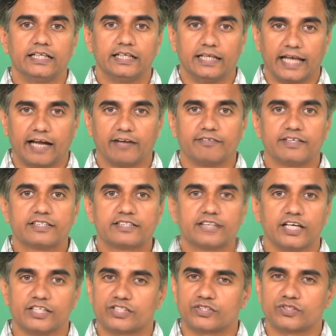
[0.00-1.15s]
Language
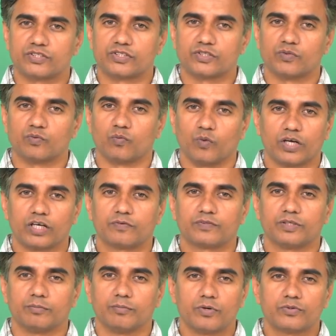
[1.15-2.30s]
is one of
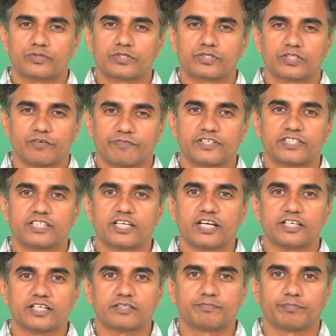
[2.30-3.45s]
the most
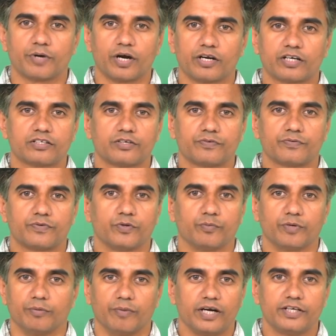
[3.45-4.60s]
sophisticated product of
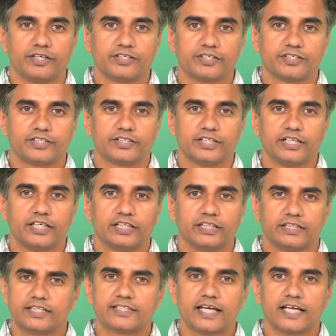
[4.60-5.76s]
human mind.
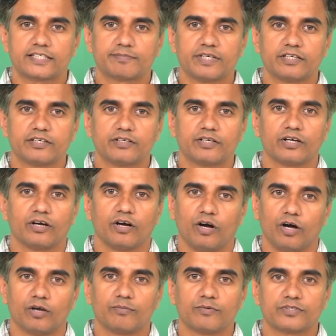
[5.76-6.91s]
This has been
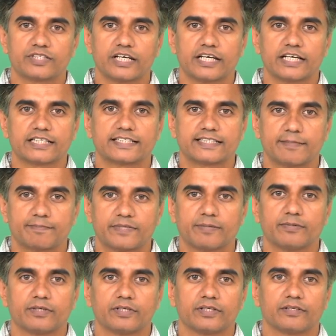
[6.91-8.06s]
almost an
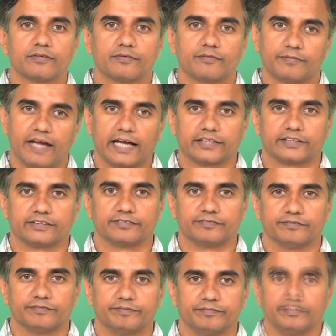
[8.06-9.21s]
acceptable fact.
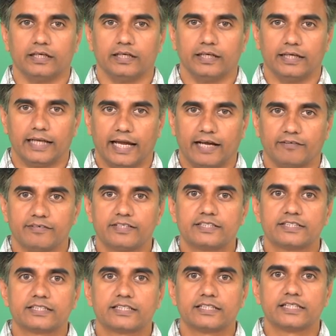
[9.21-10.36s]
Language
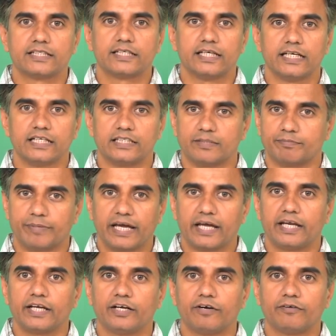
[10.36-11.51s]
is a
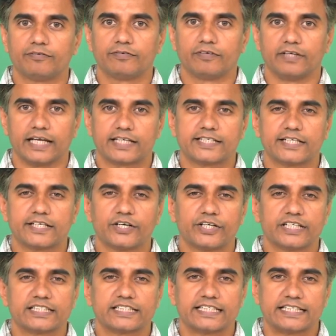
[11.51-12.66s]
pairing of lexicon
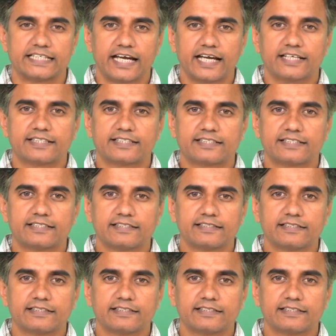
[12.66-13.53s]
and syntax.